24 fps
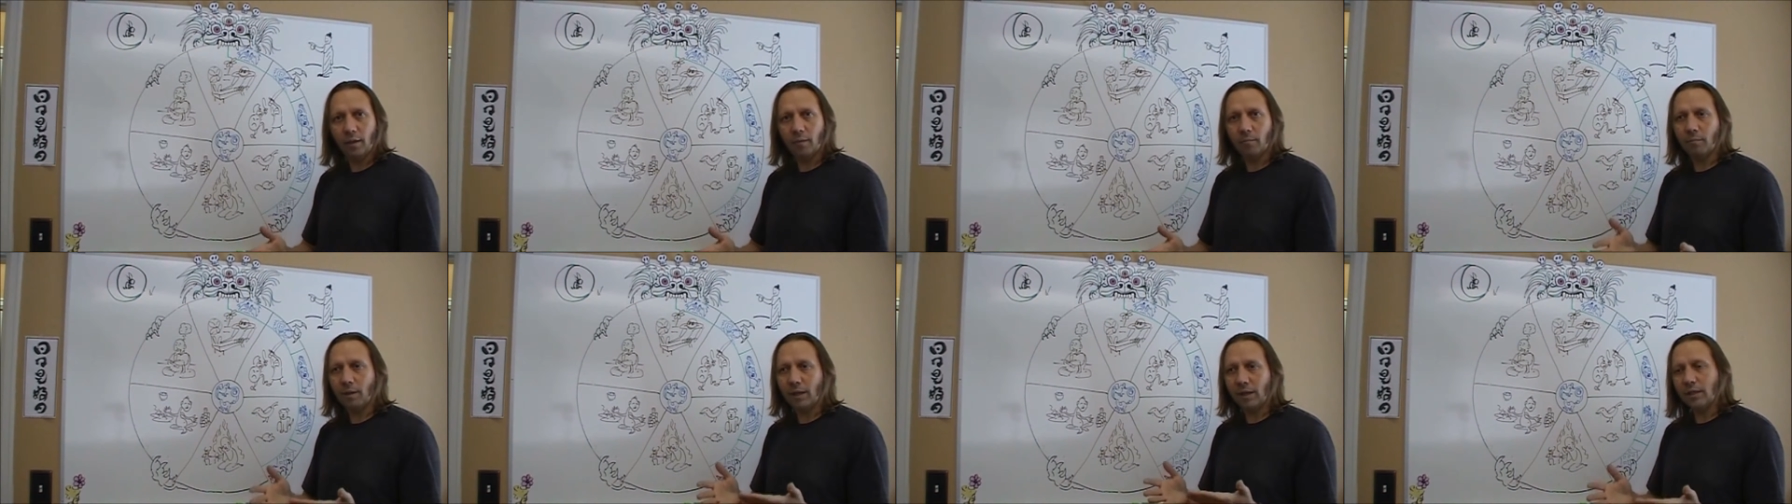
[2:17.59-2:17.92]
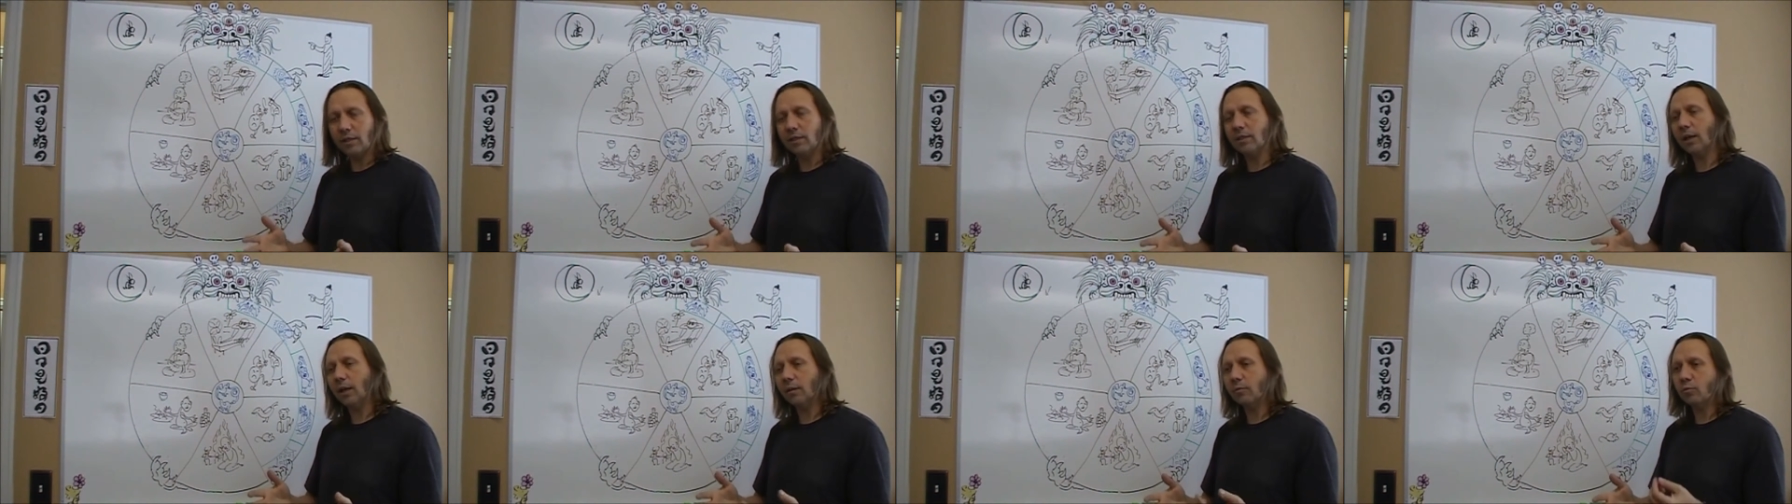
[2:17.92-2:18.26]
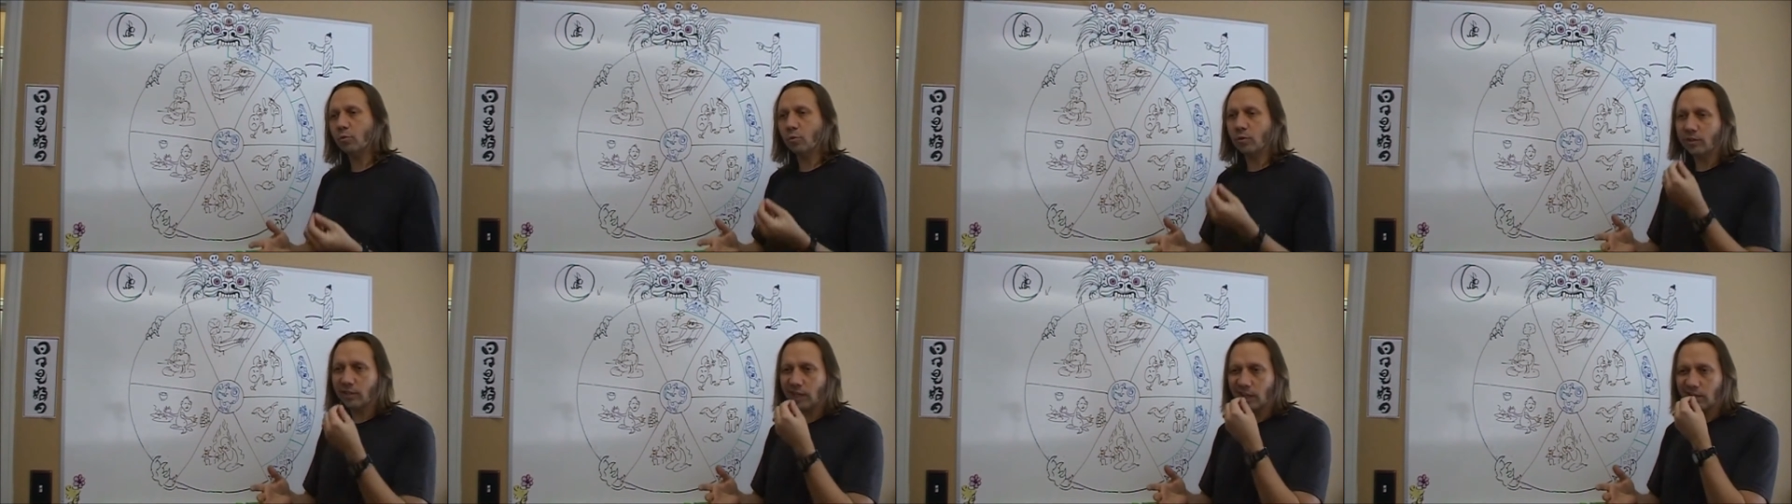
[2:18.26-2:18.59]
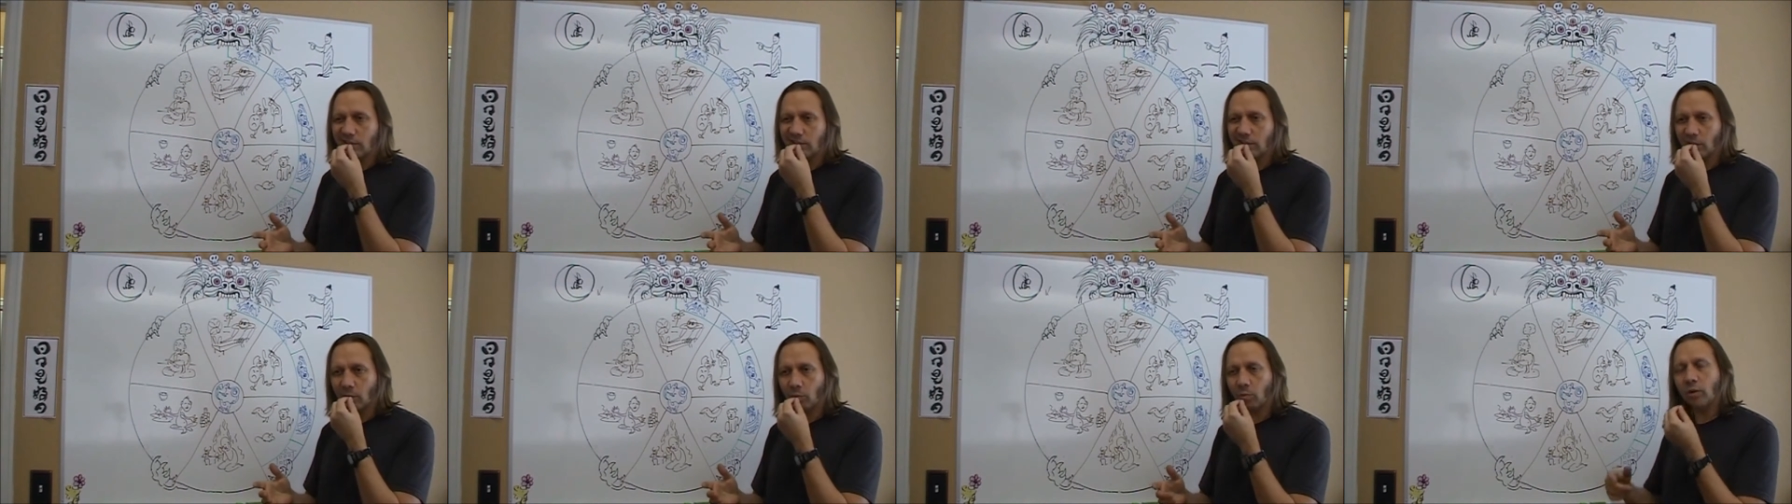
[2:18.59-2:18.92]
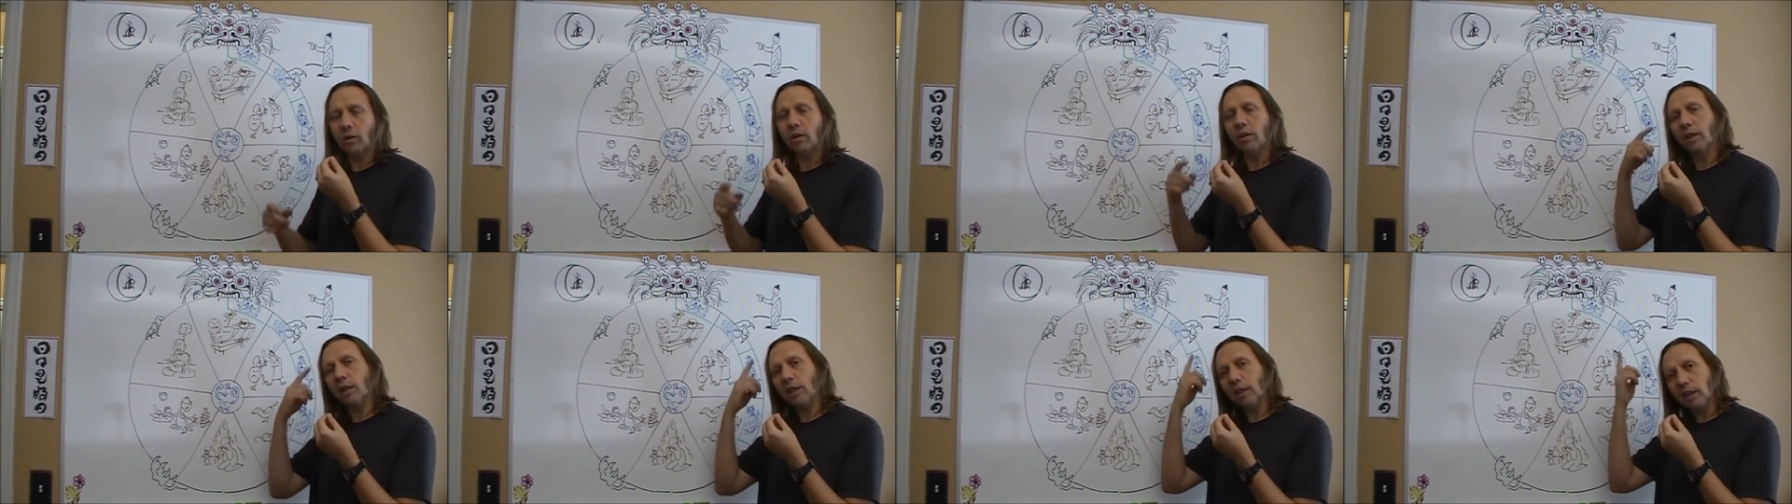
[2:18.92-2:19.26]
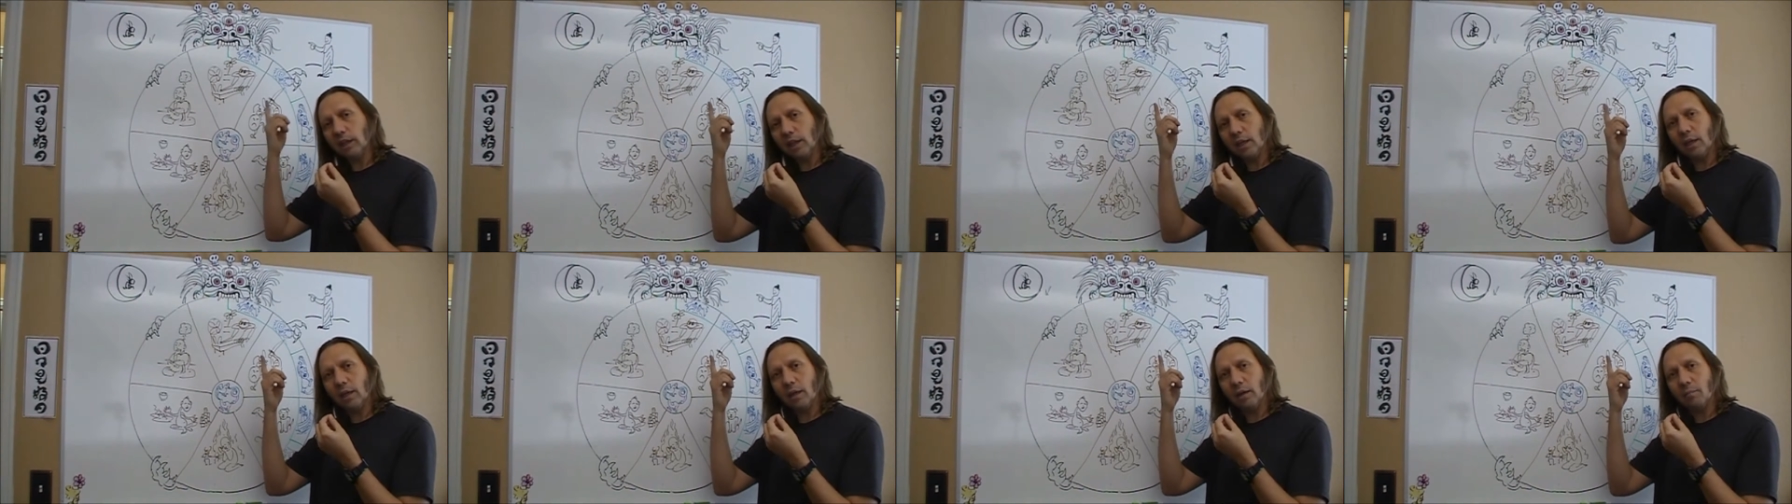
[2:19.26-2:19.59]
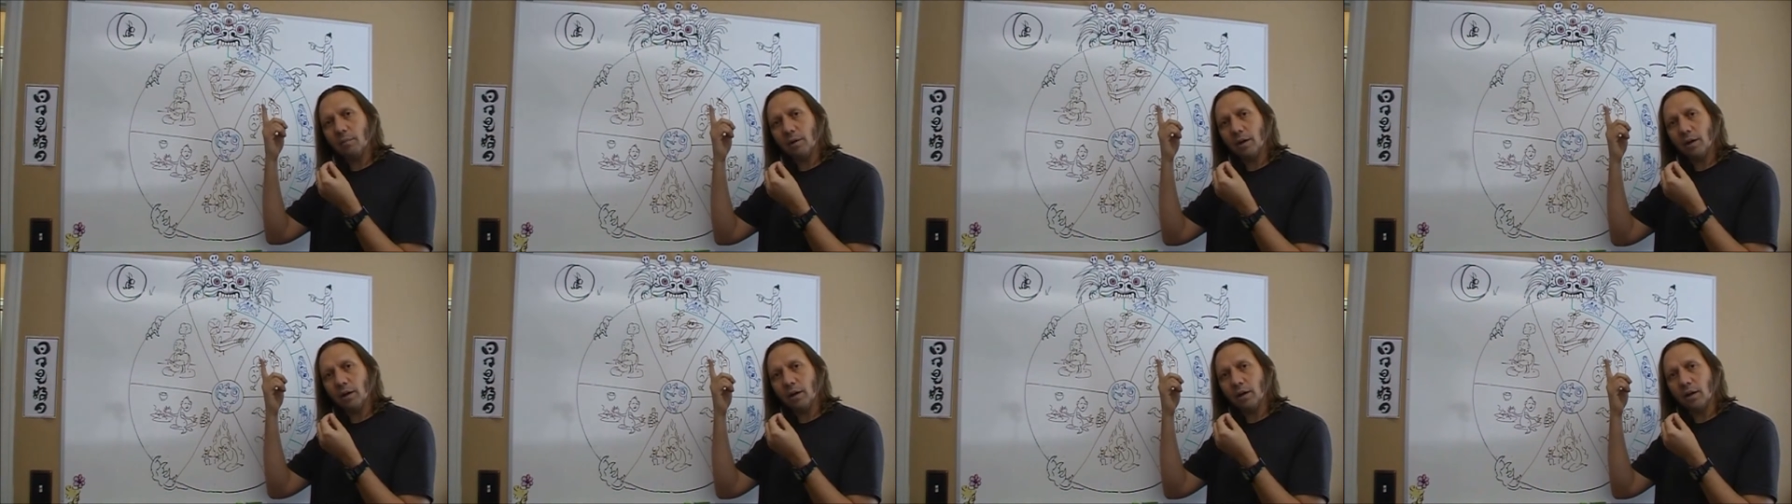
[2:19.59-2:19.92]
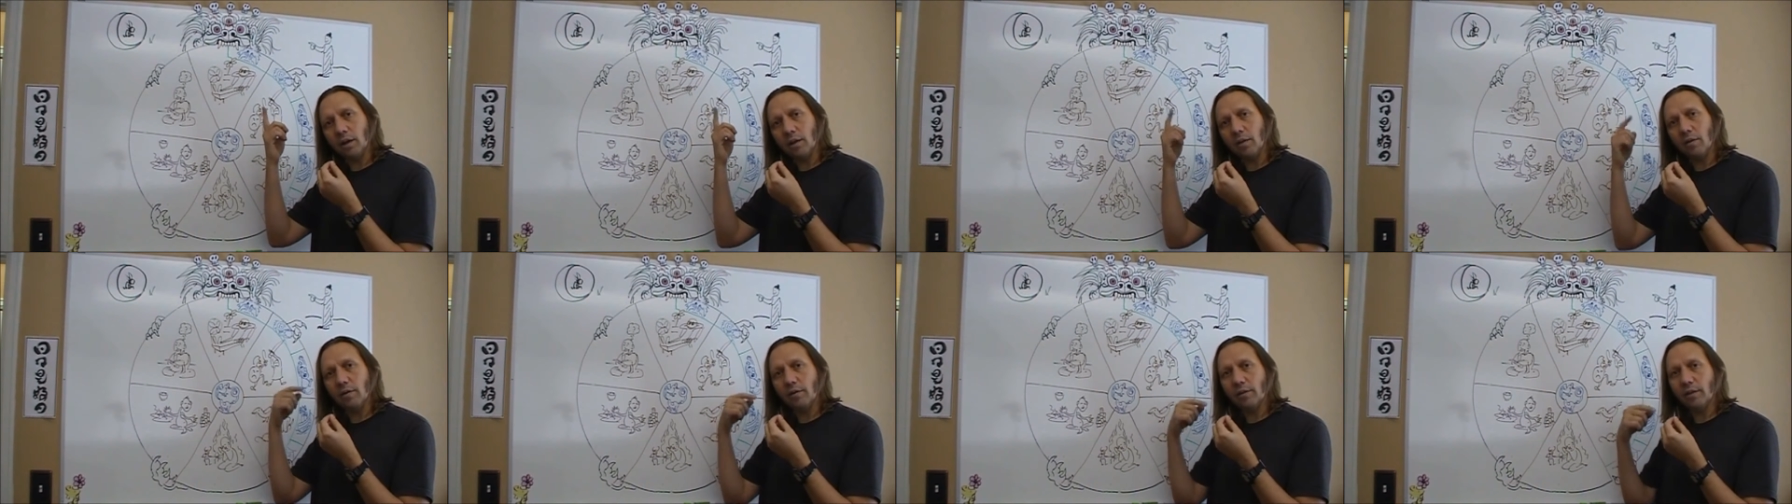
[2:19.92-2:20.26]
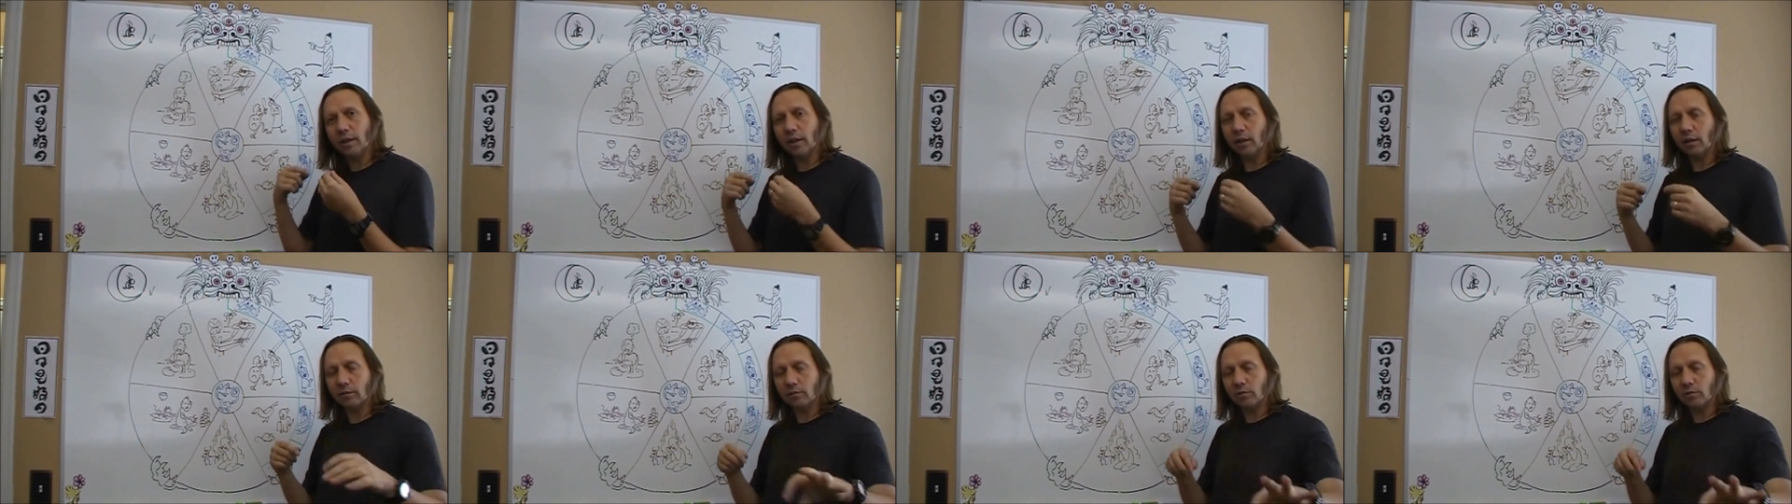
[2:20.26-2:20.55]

Many times we're tasting one thing, thinking about another thing,